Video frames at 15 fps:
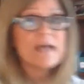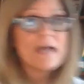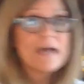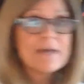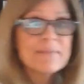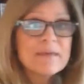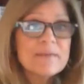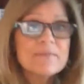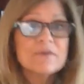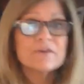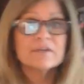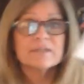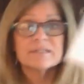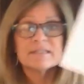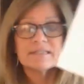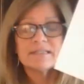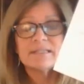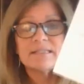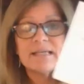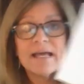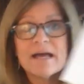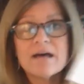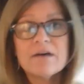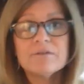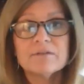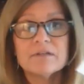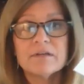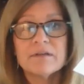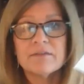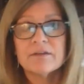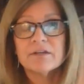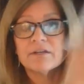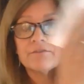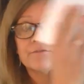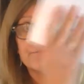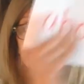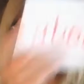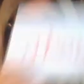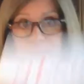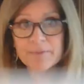And then they're going to sit down. They're going to flip